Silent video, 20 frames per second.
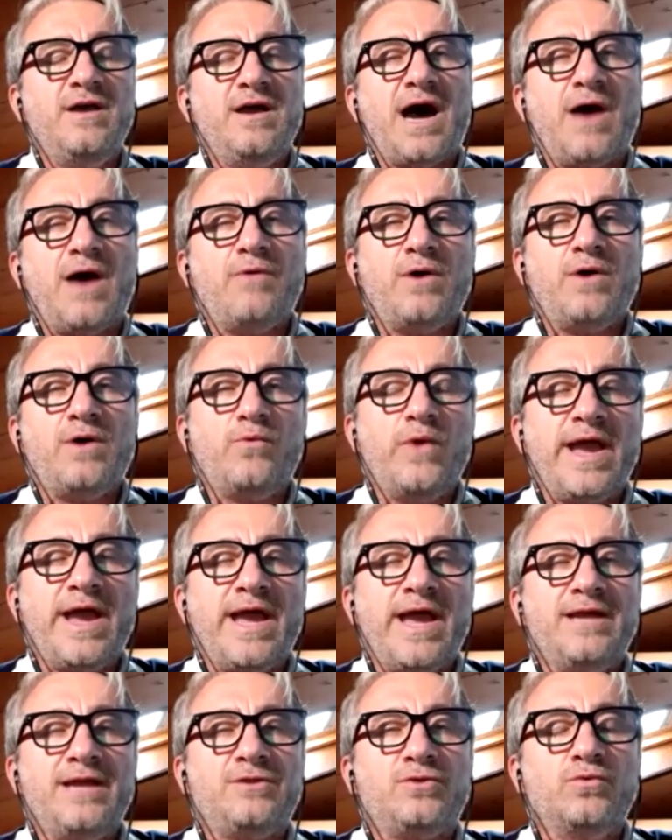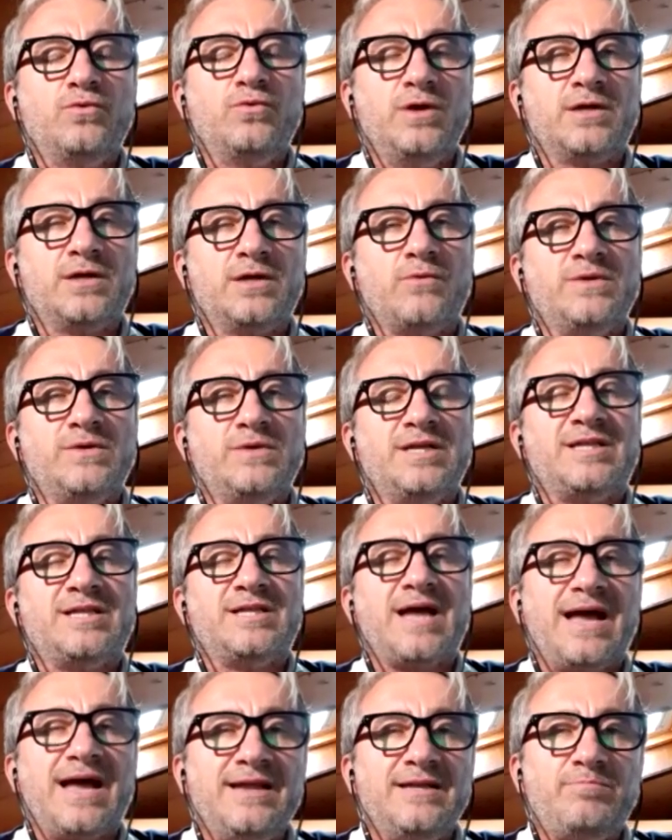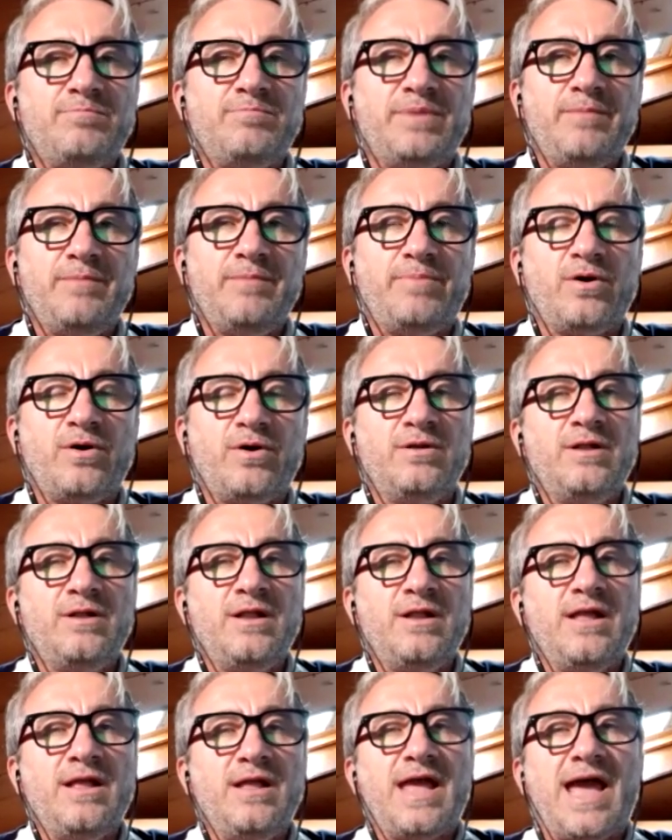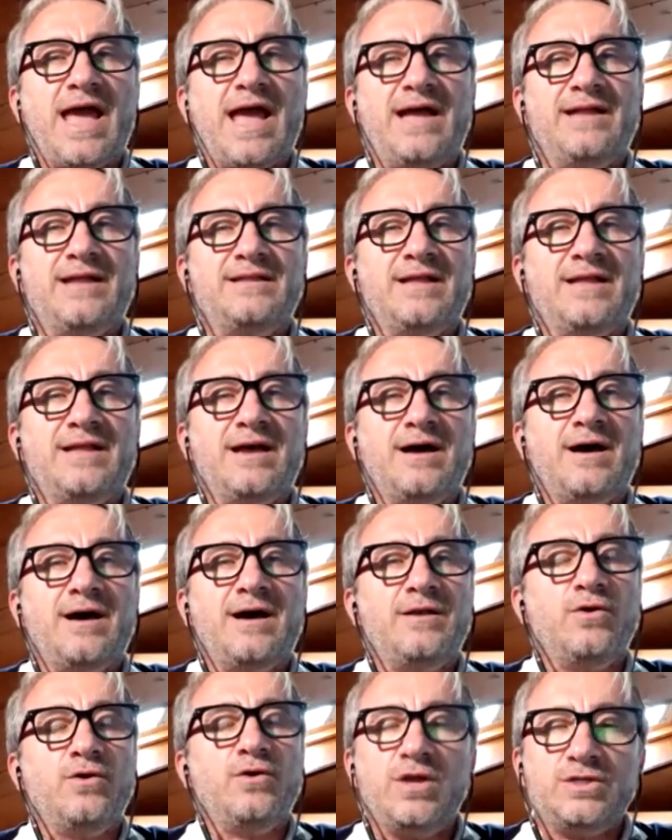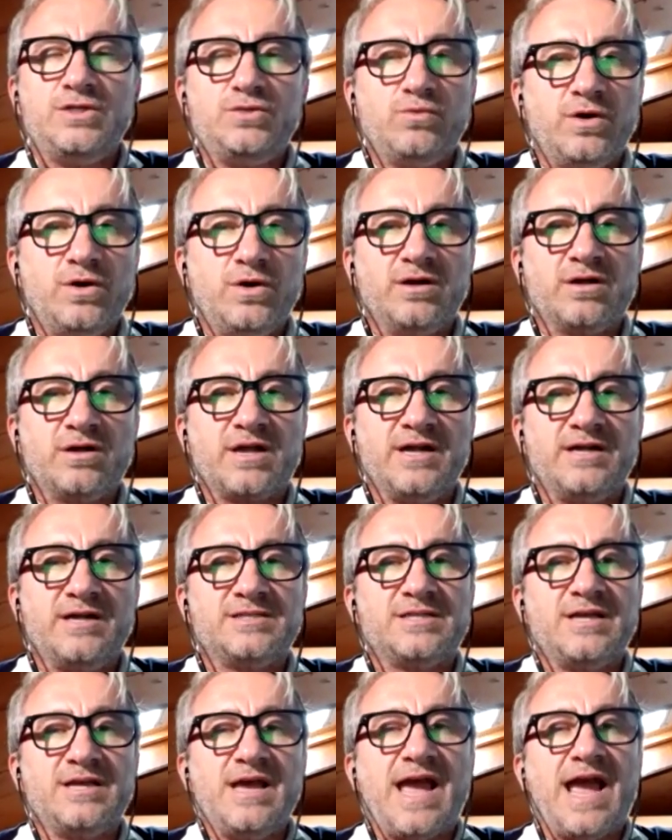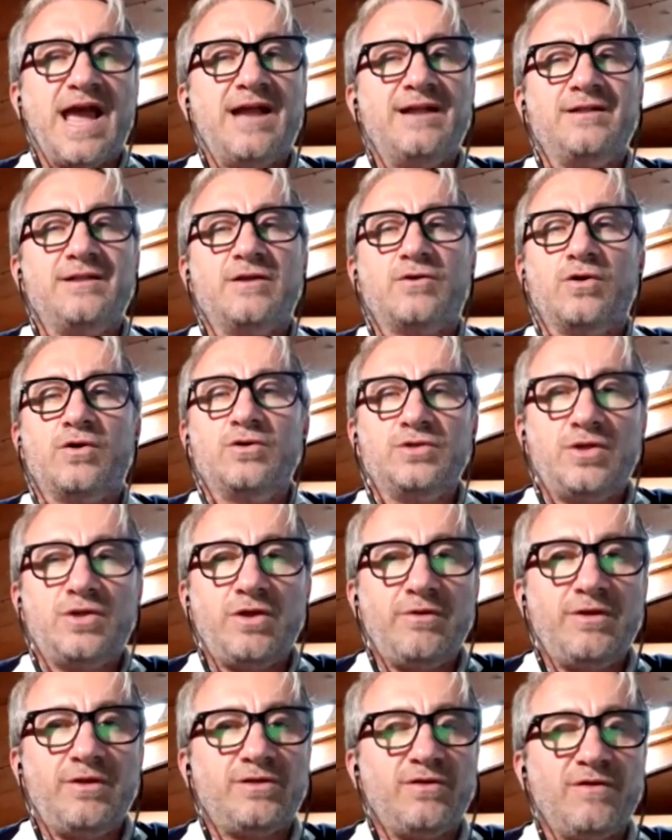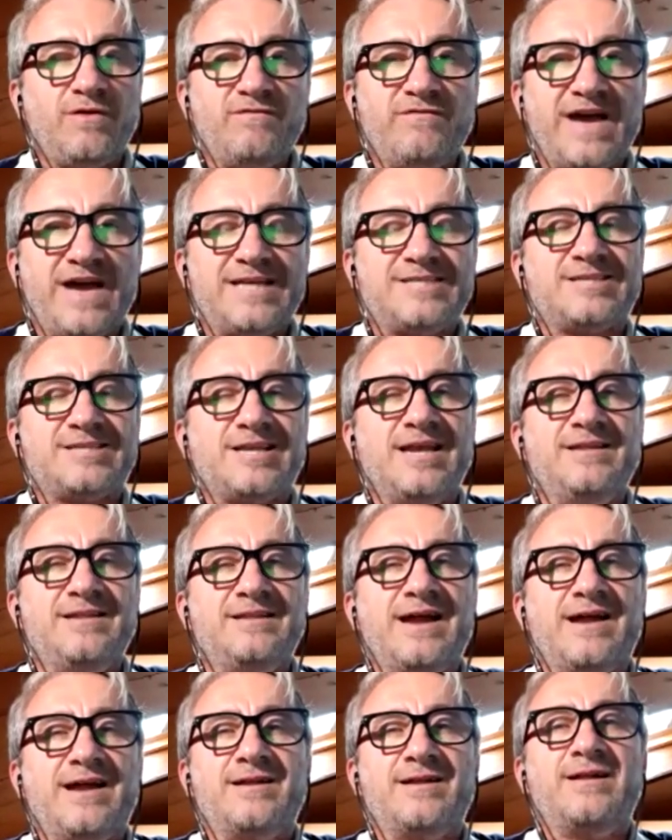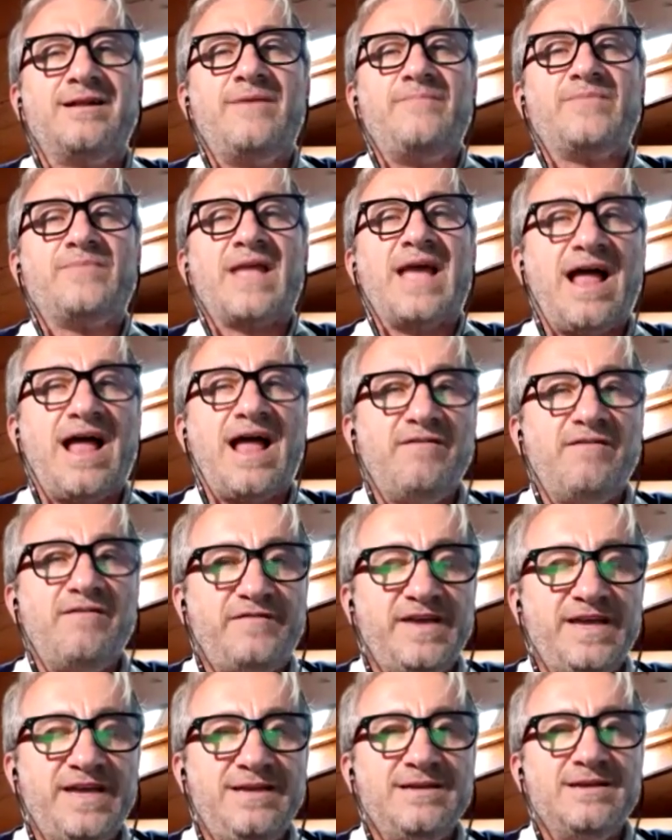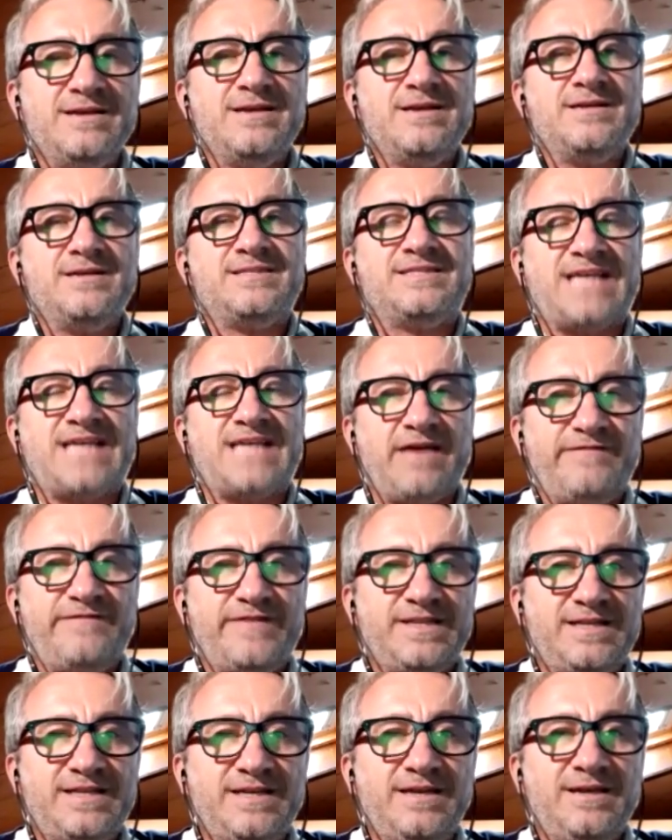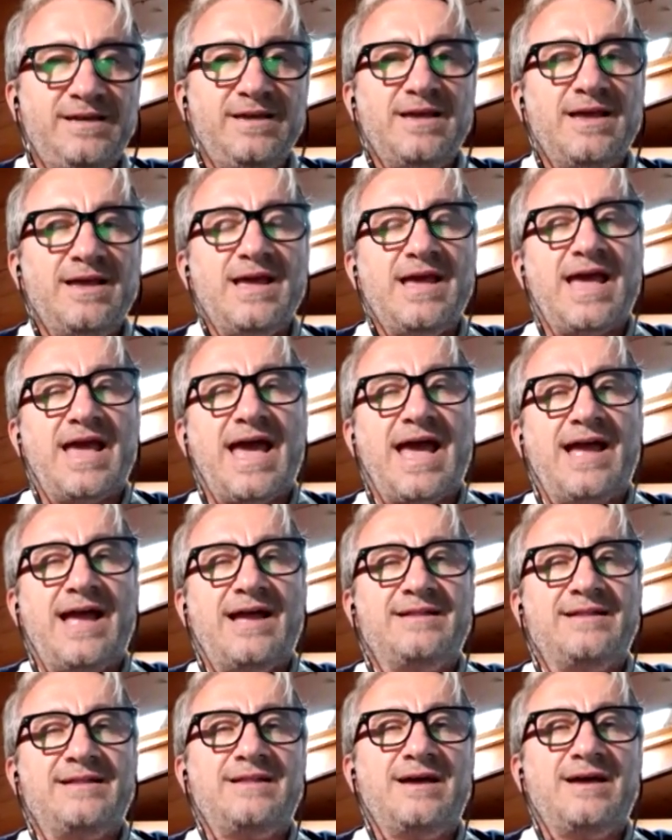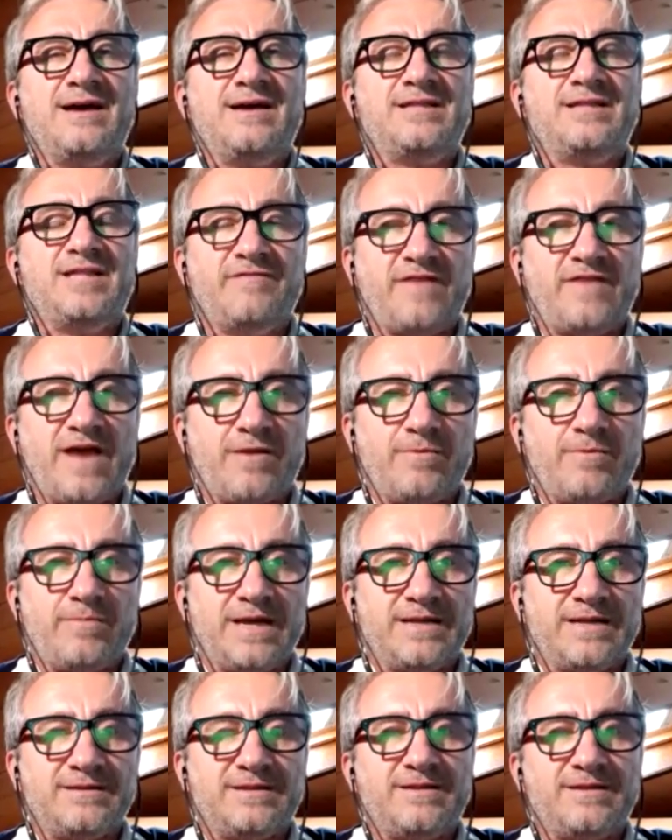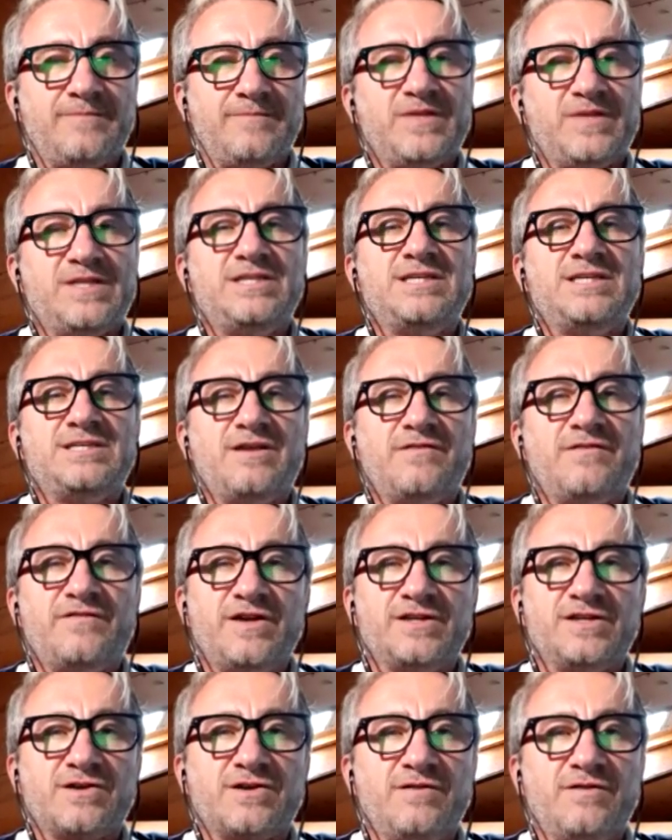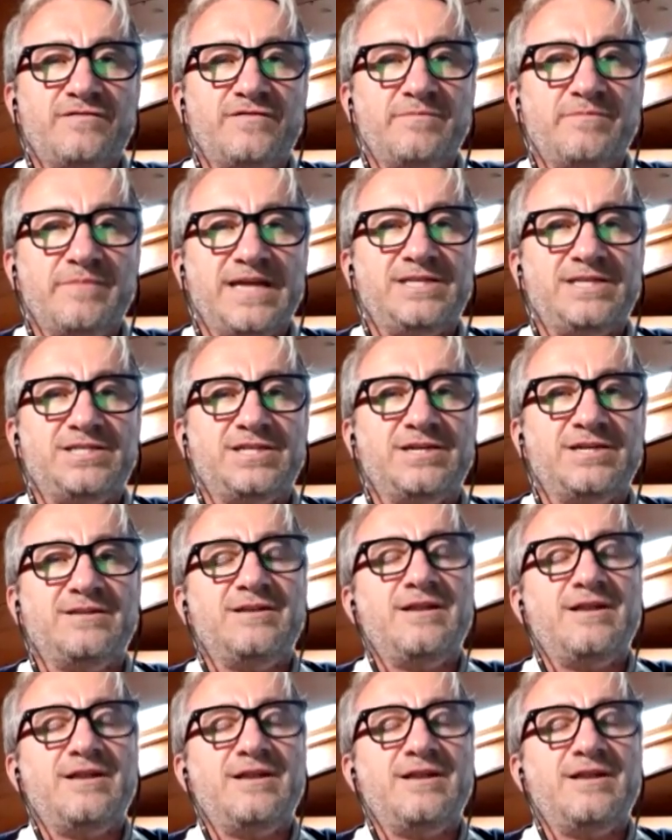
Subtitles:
our way to work with the talent people and knowledge workers and continue to invest in their healthy, safety and development. This is the first confirmation.